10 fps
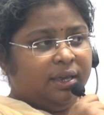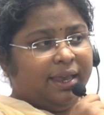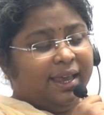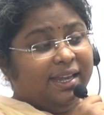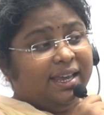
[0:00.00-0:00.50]

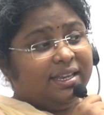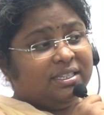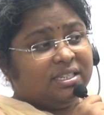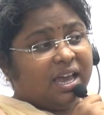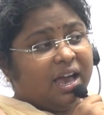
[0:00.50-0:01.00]
Earlier
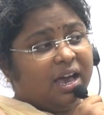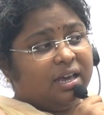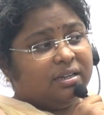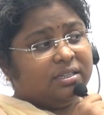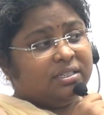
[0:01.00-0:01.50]

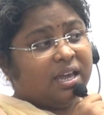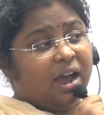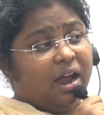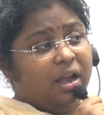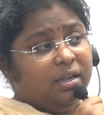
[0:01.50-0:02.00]

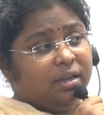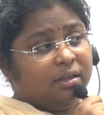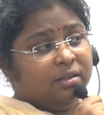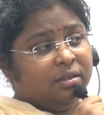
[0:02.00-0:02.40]
SALT,